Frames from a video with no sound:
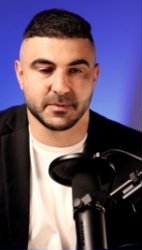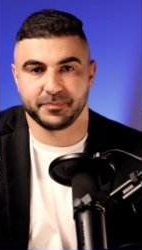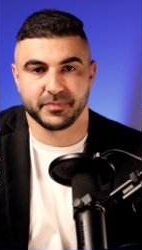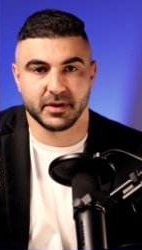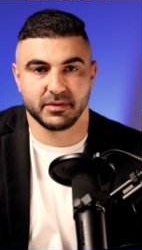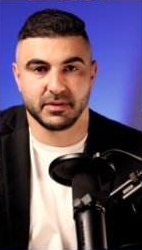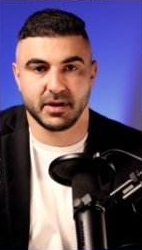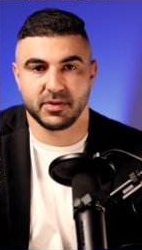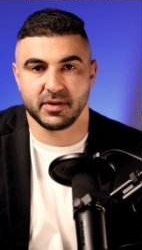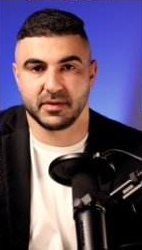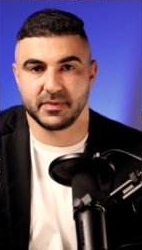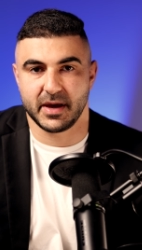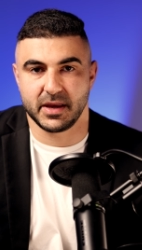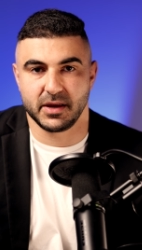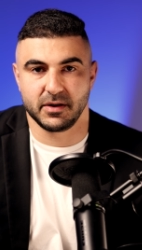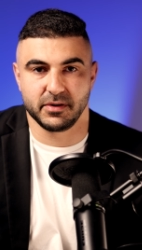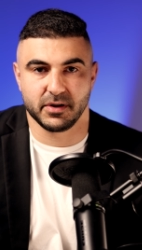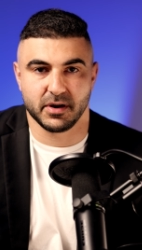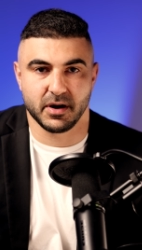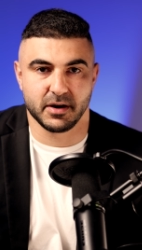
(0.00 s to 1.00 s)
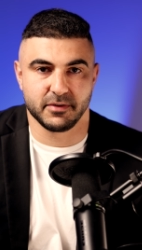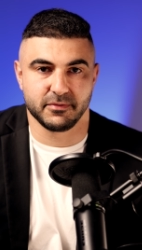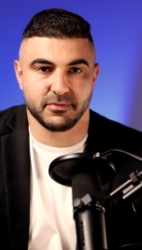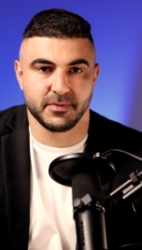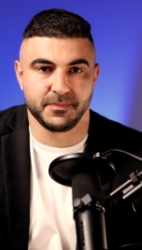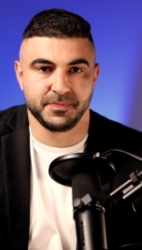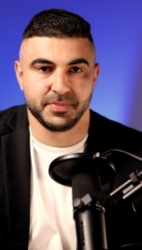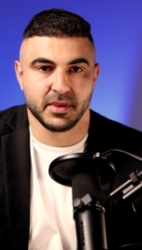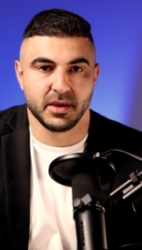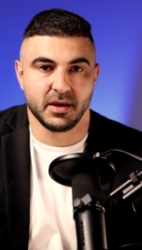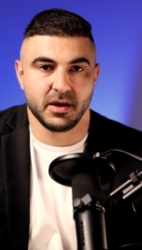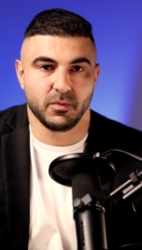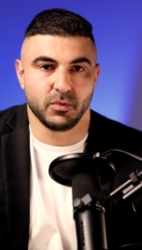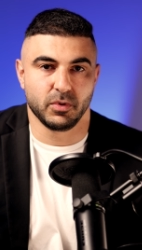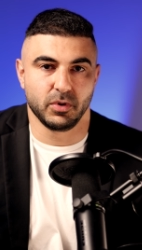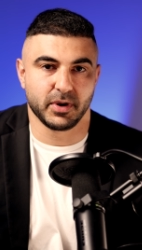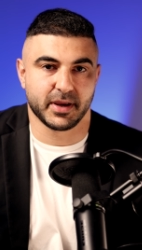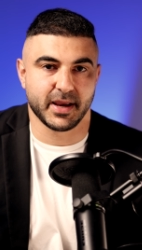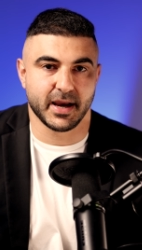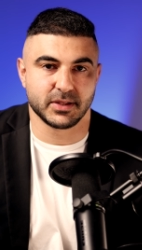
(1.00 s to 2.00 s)
Nothing that you kind of will
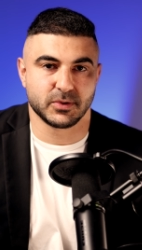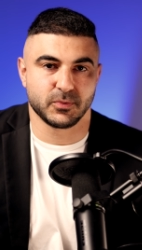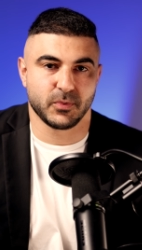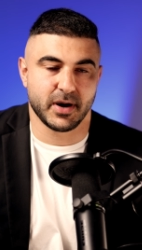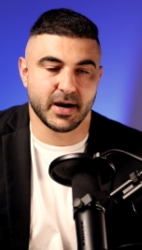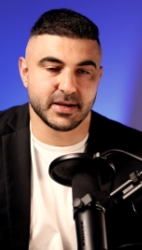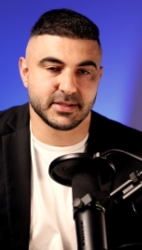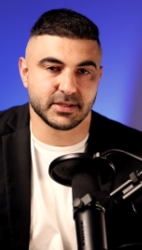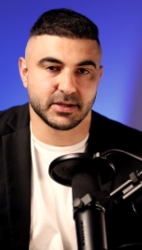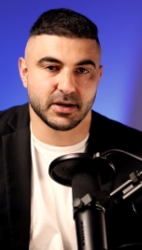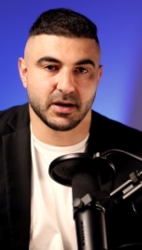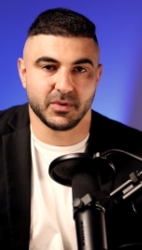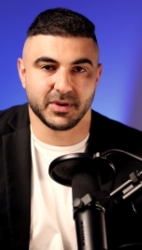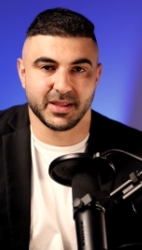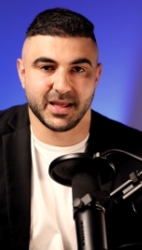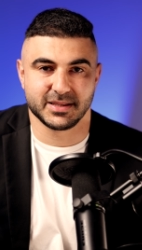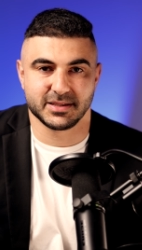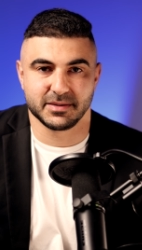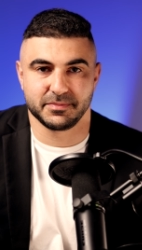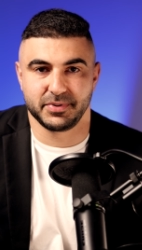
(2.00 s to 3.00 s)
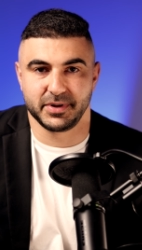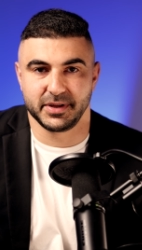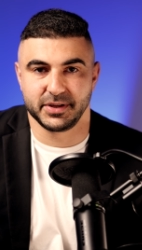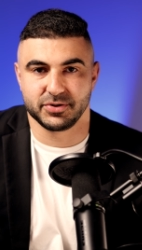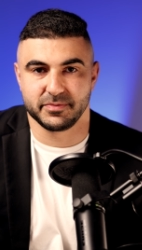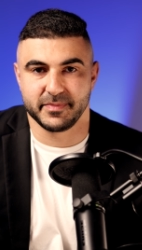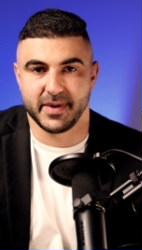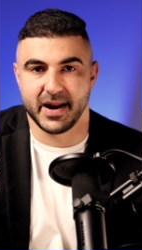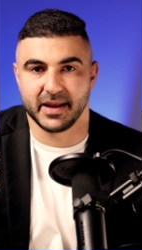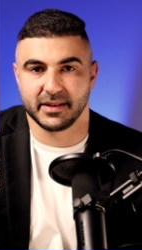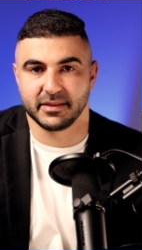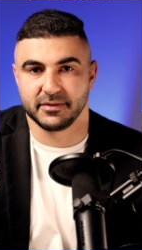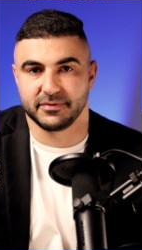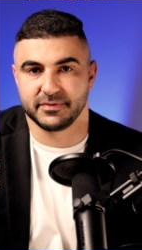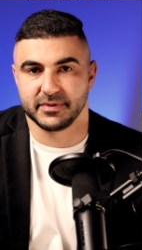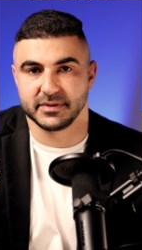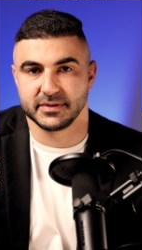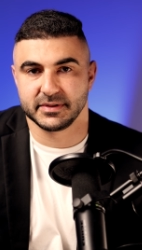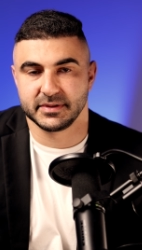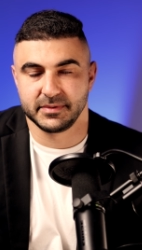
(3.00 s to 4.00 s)
look at twice and go, well, that's a pretty dramatic
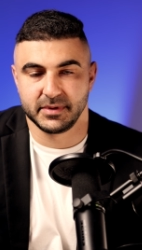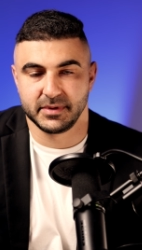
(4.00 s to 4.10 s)
difference.